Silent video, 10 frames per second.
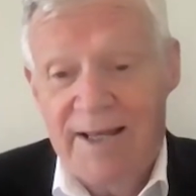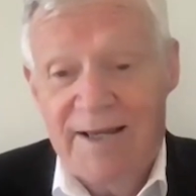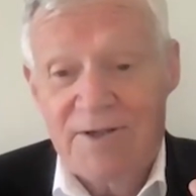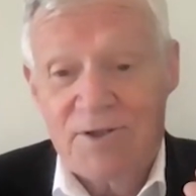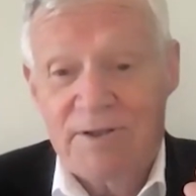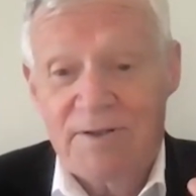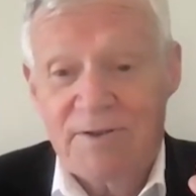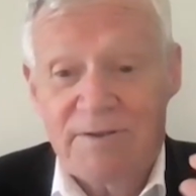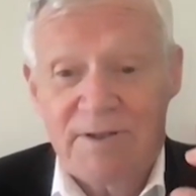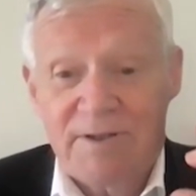
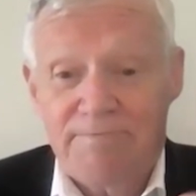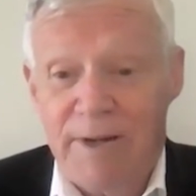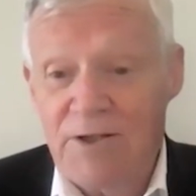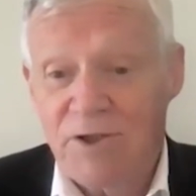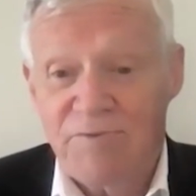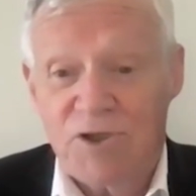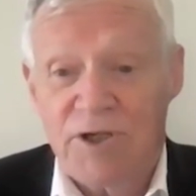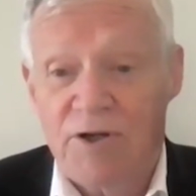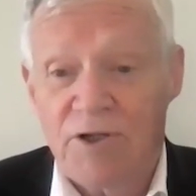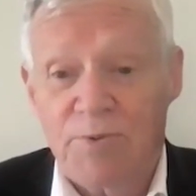a bunch of
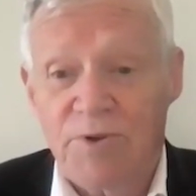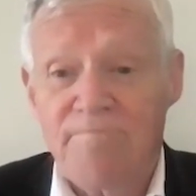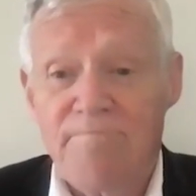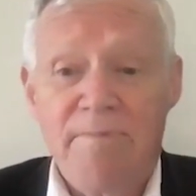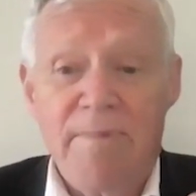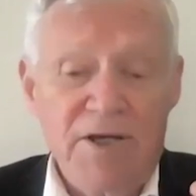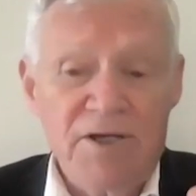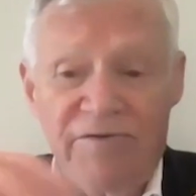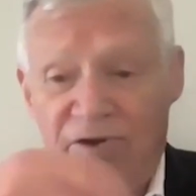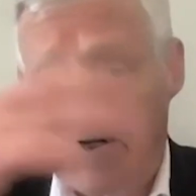cells with
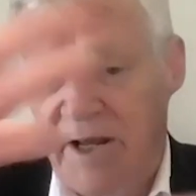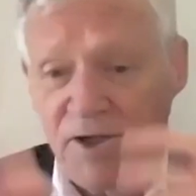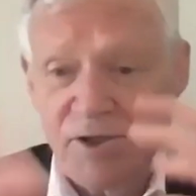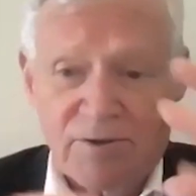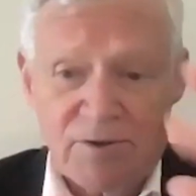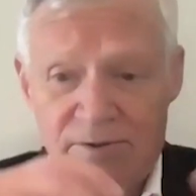massive connections,